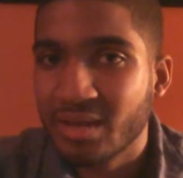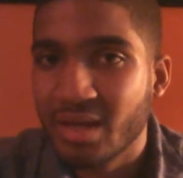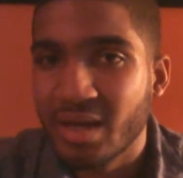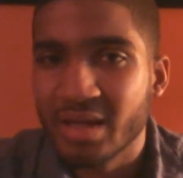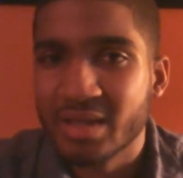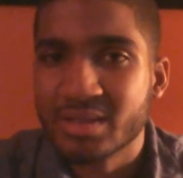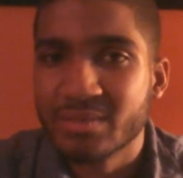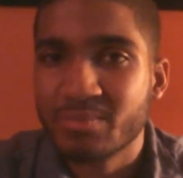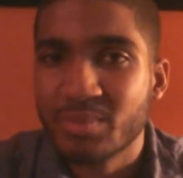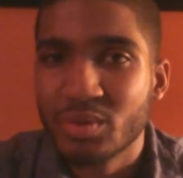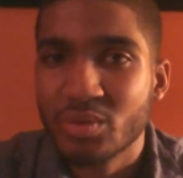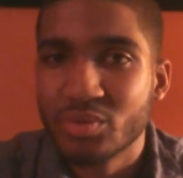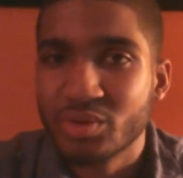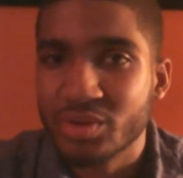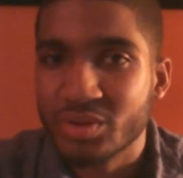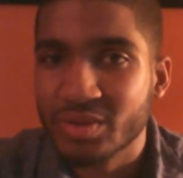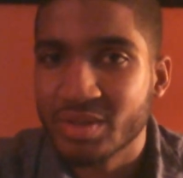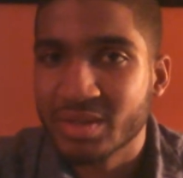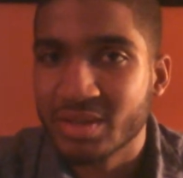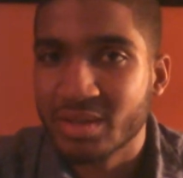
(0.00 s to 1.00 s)
Expose
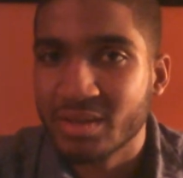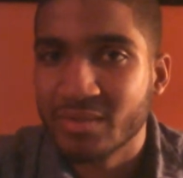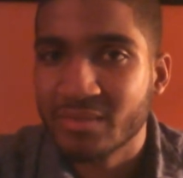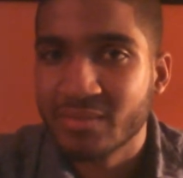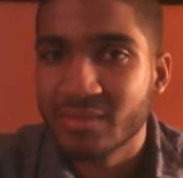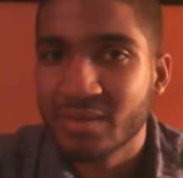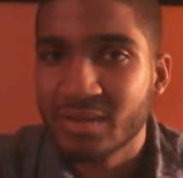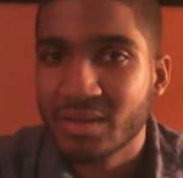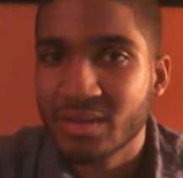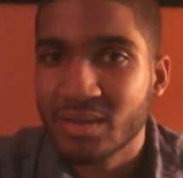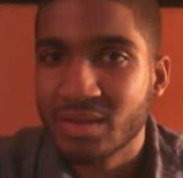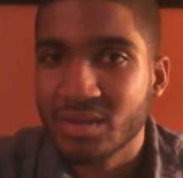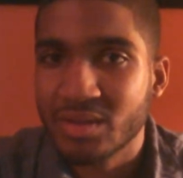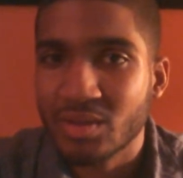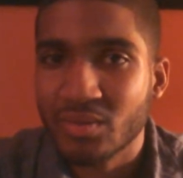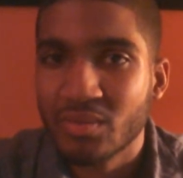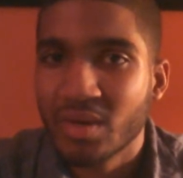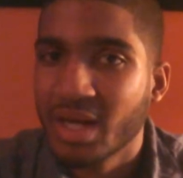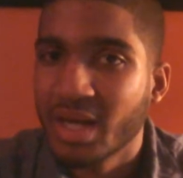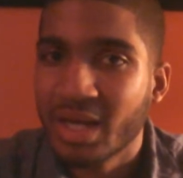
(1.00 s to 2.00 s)
yourself.
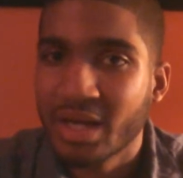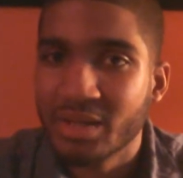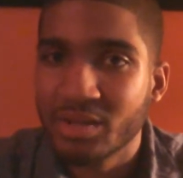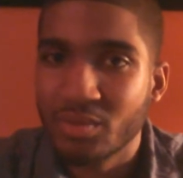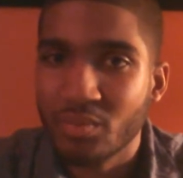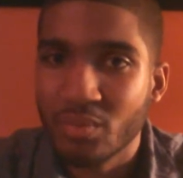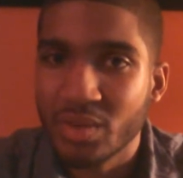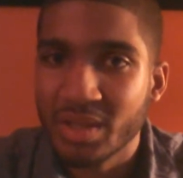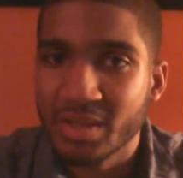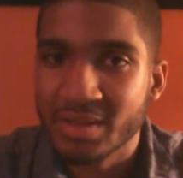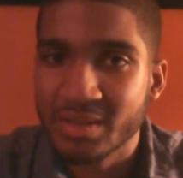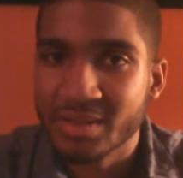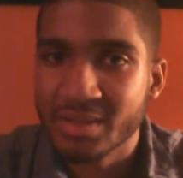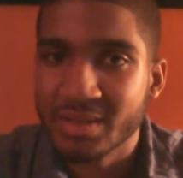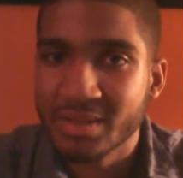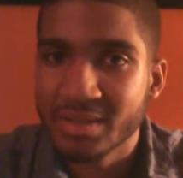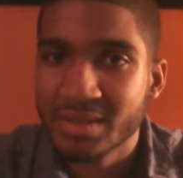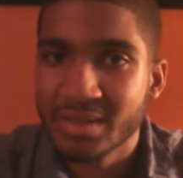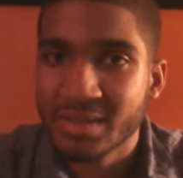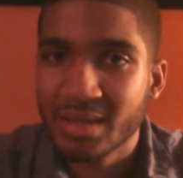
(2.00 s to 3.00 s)
Don't hide your
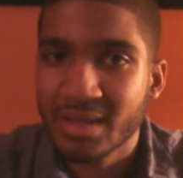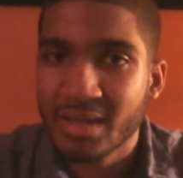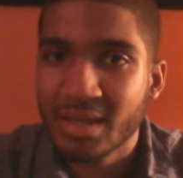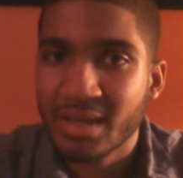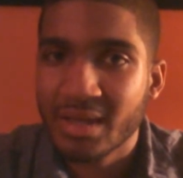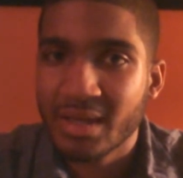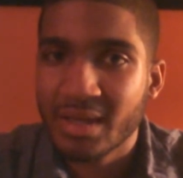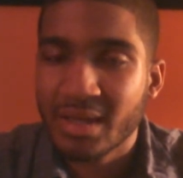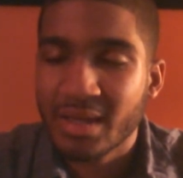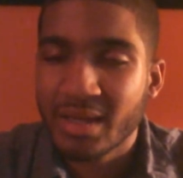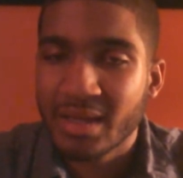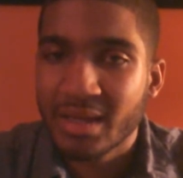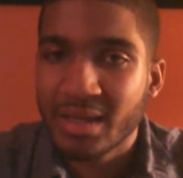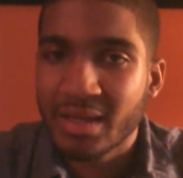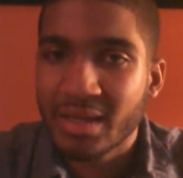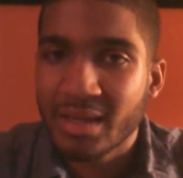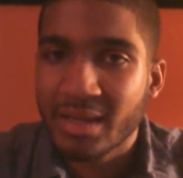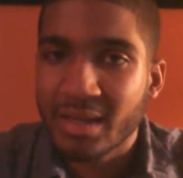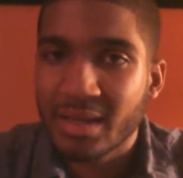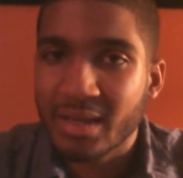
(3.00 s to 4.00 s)
weaknesses.
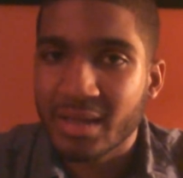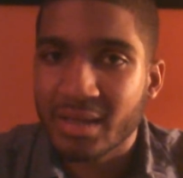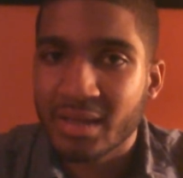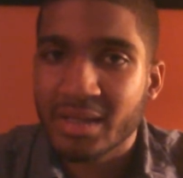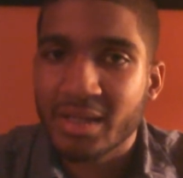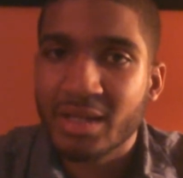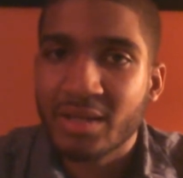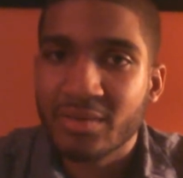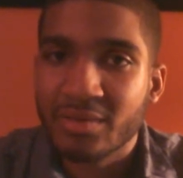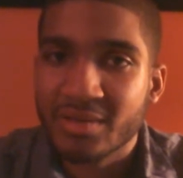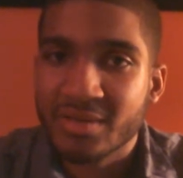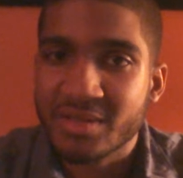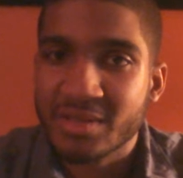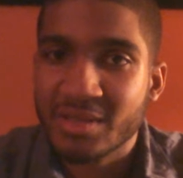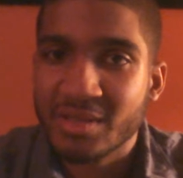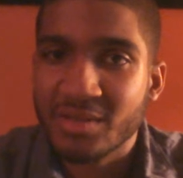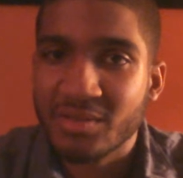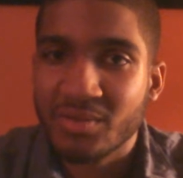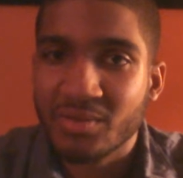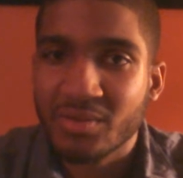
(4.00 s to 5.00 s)
And I guarantee
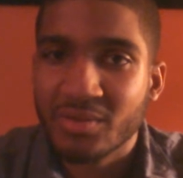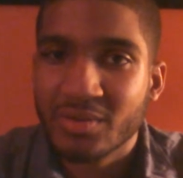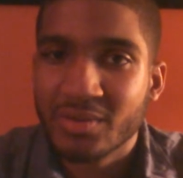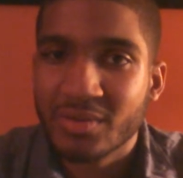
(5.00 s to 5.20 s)
you